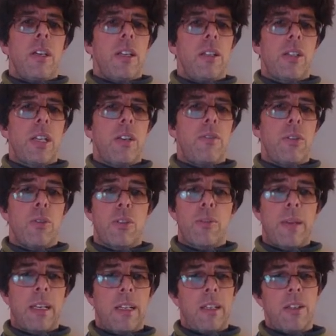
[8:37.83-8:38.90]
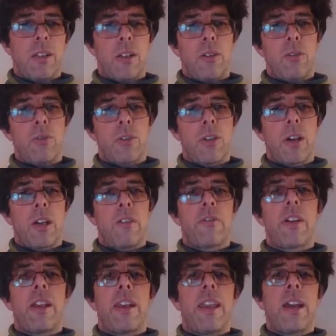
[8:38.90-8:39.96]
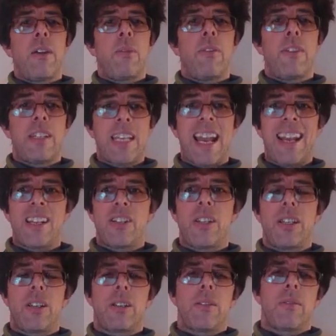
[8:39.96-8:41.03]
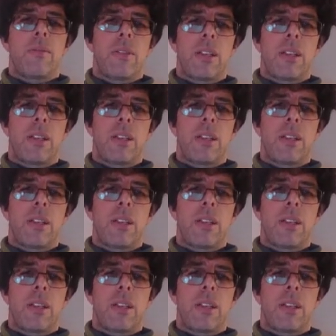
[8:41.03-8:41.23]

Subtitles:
It saved it automatically to Google Drive, and now we've attached it.